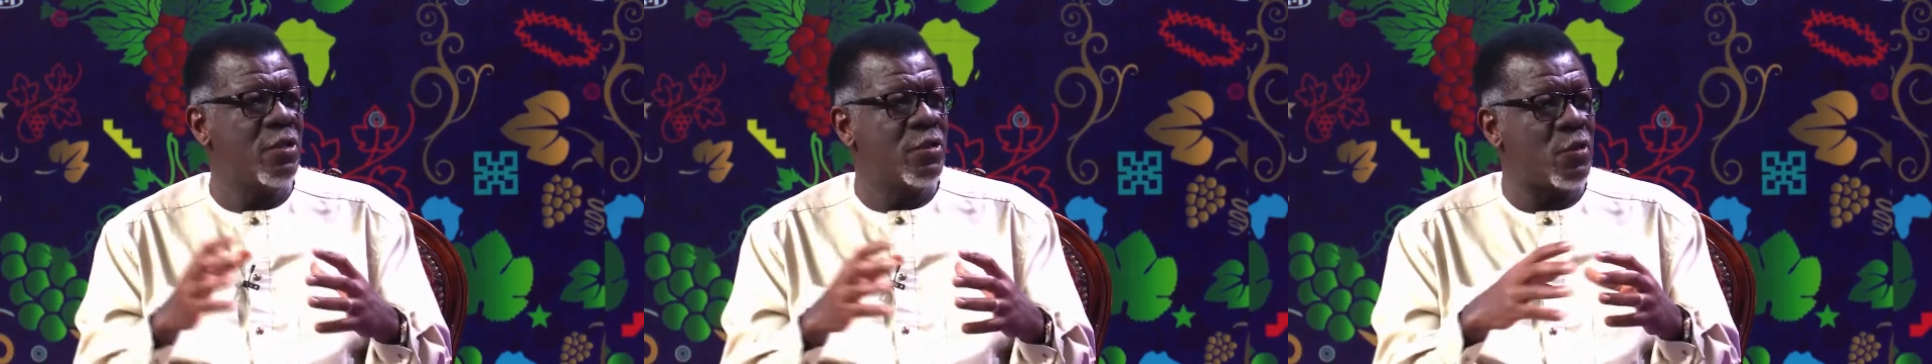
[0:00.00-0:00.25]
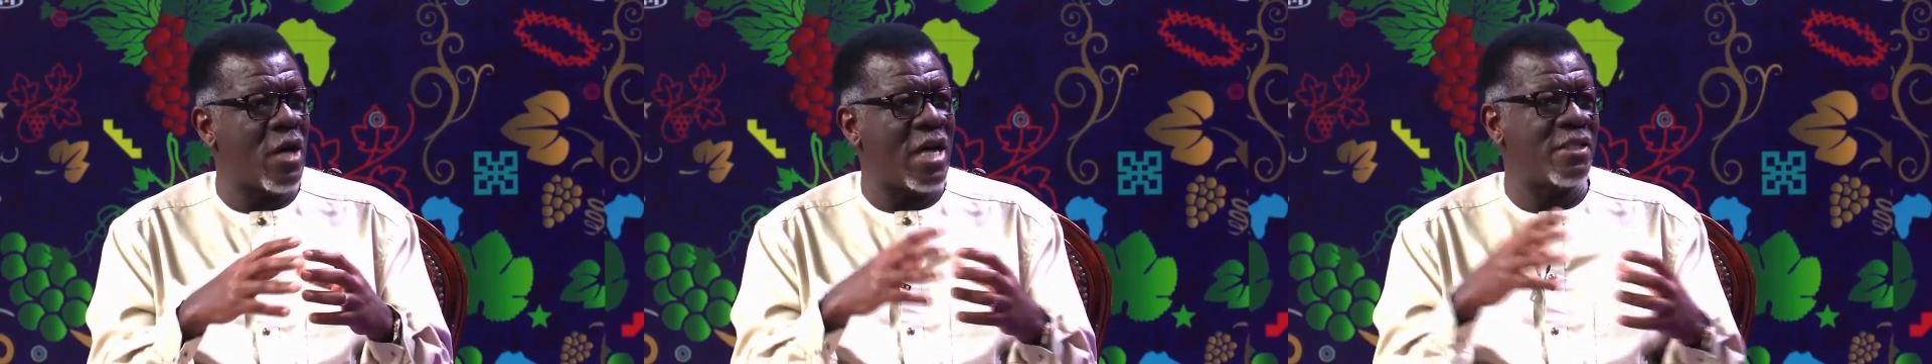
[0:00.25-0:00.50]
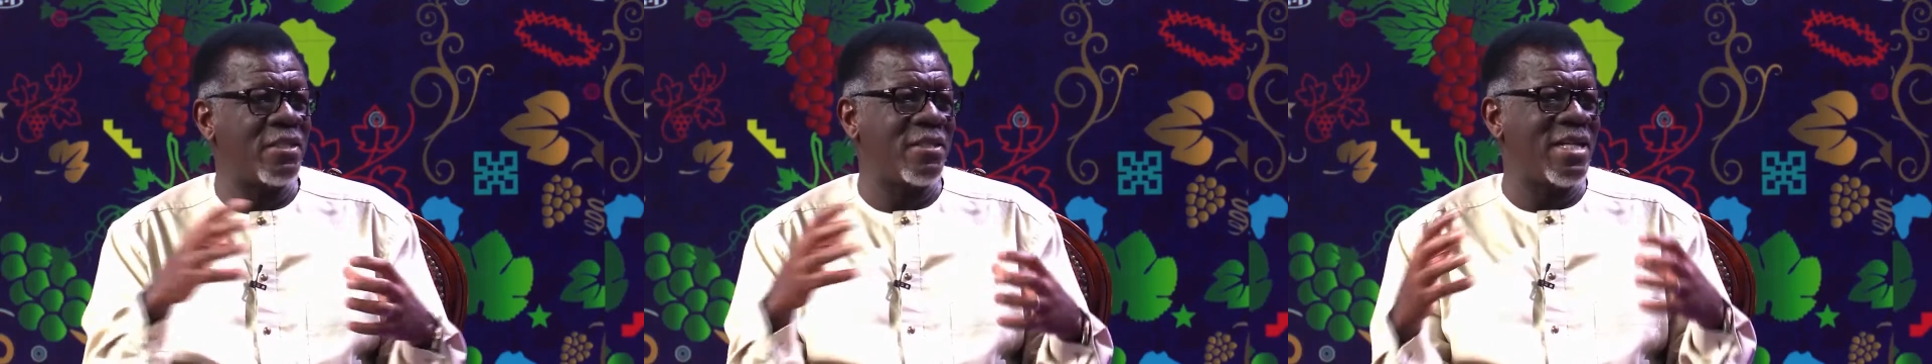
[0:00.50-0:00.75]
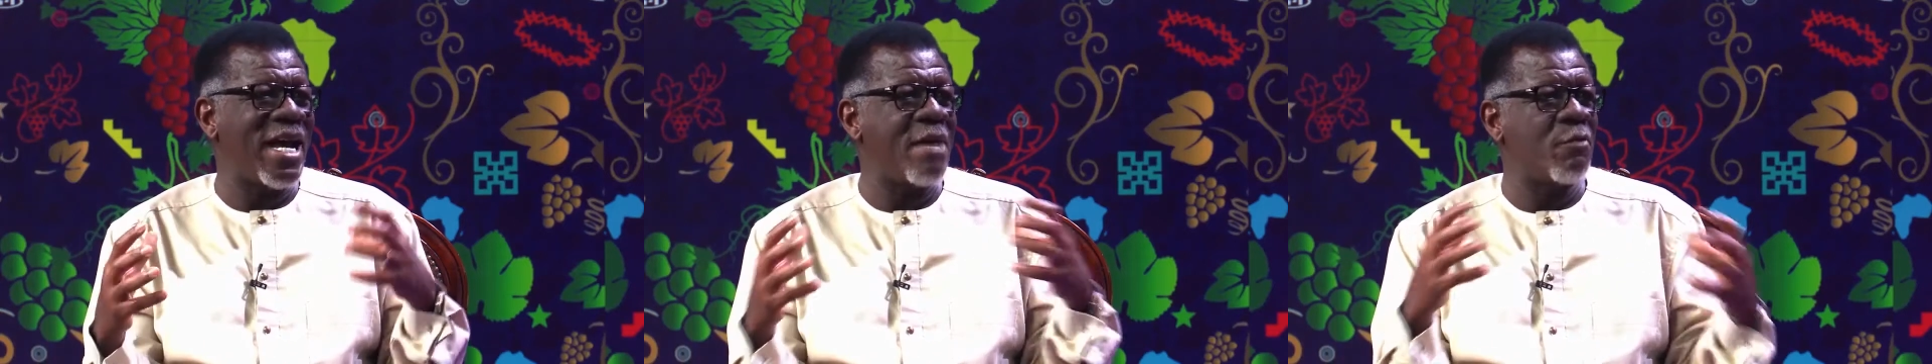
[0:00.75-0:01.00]
So at the
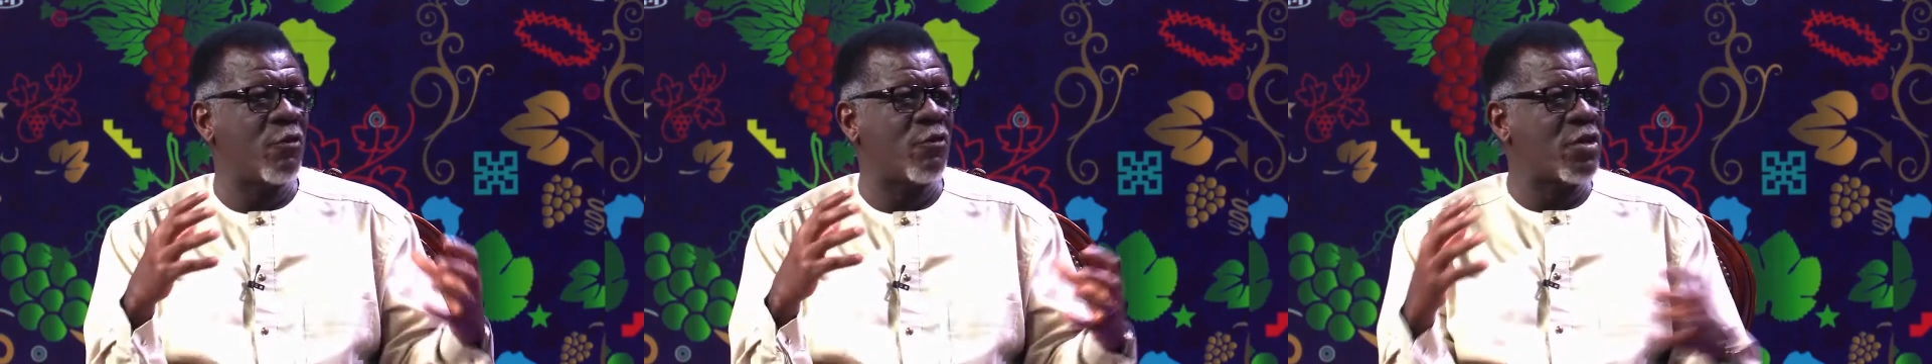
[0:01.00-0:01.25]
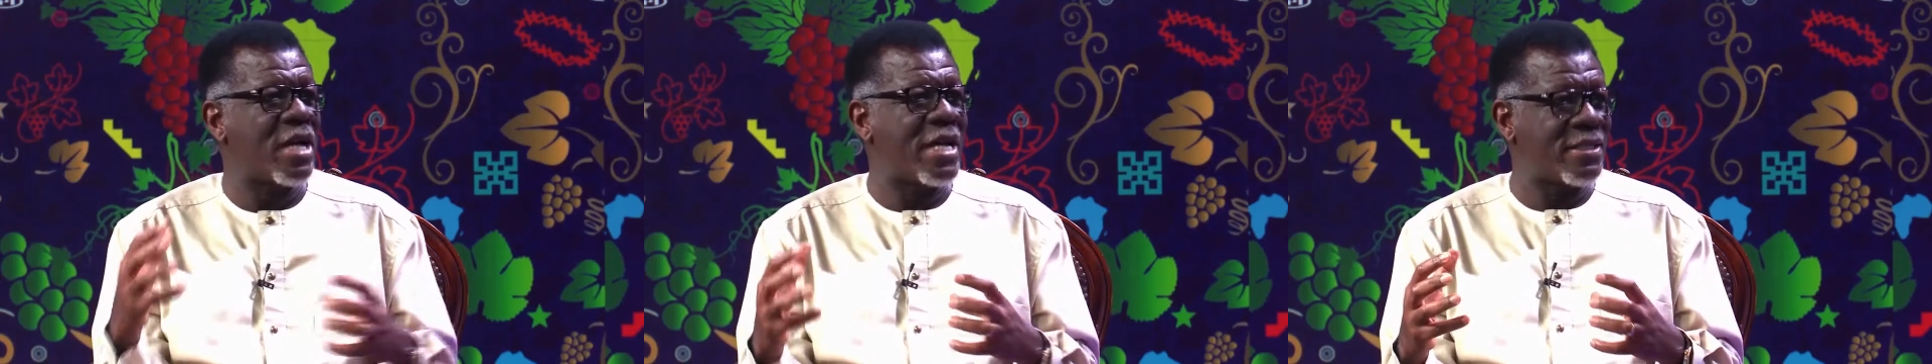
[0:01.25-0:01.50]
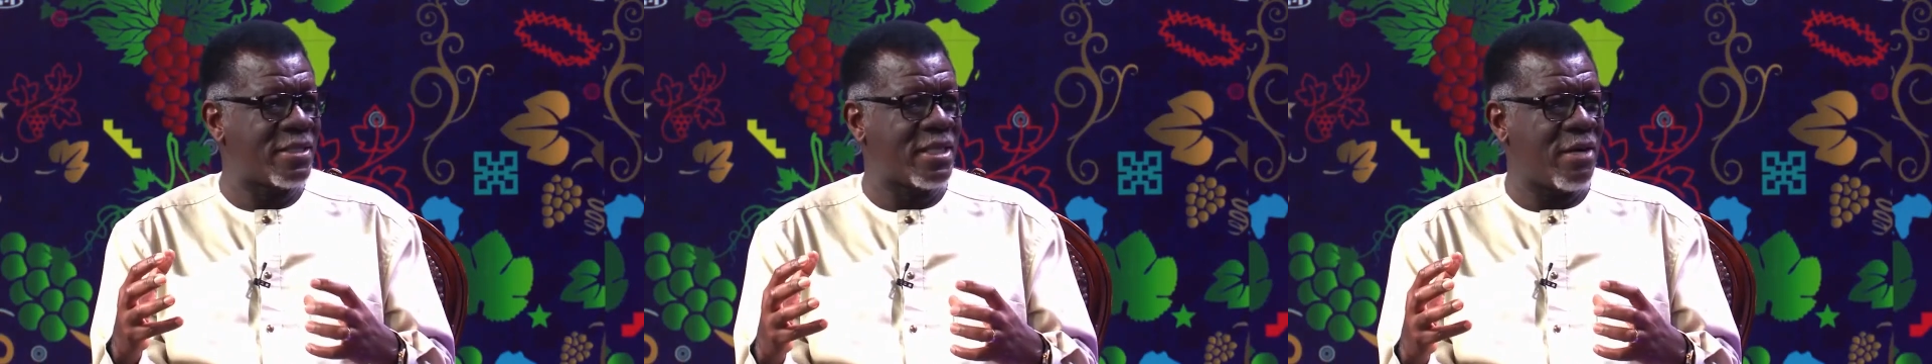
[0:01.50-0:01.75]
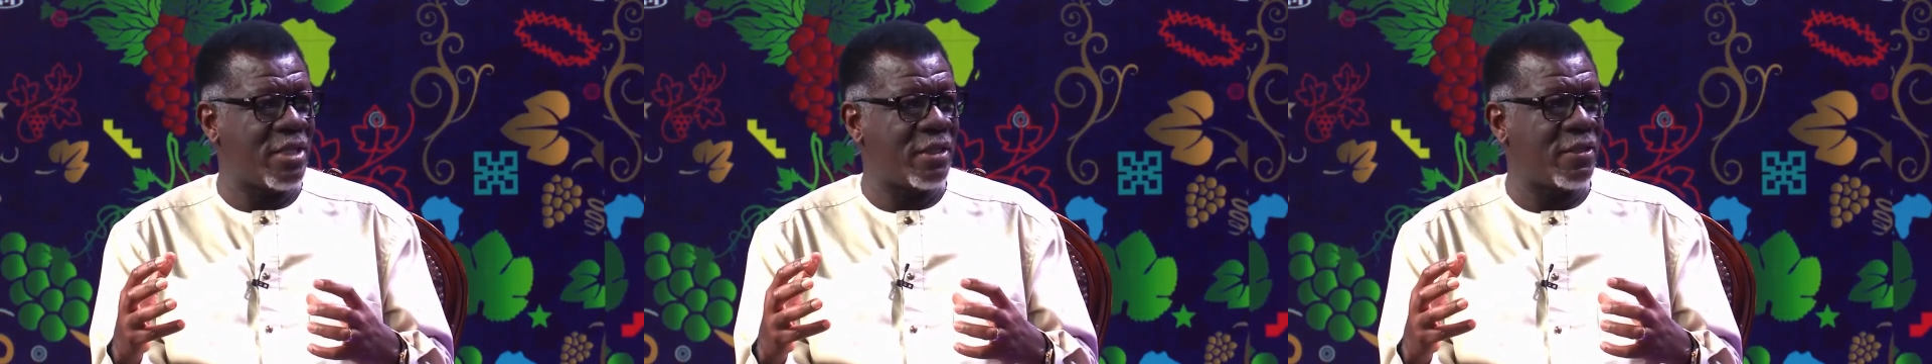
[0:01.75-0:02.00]
time of Christ's
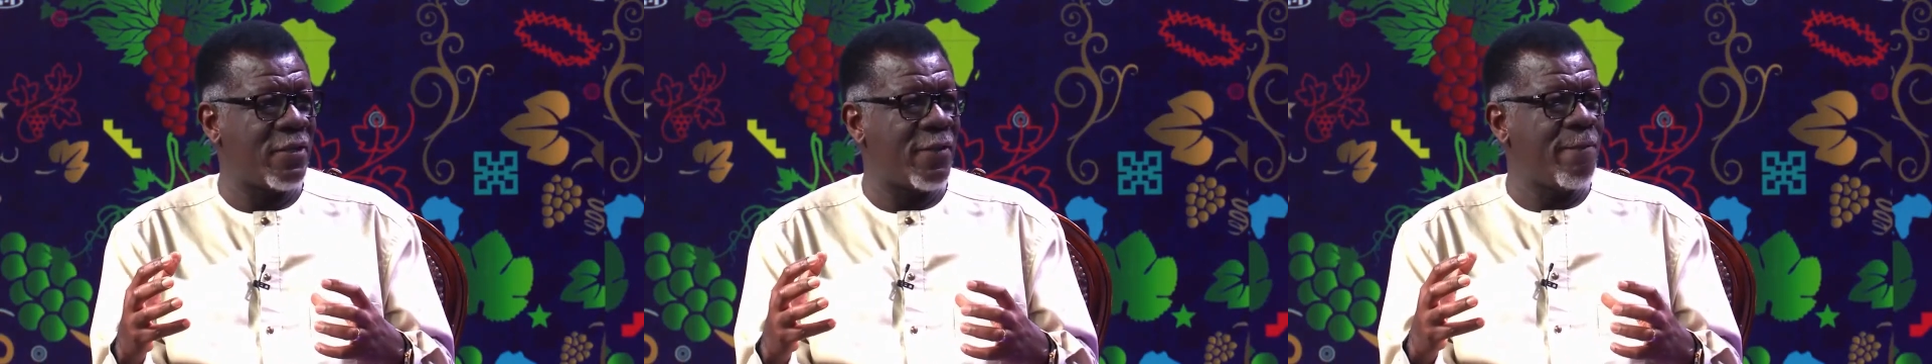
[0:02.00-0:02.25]
coming,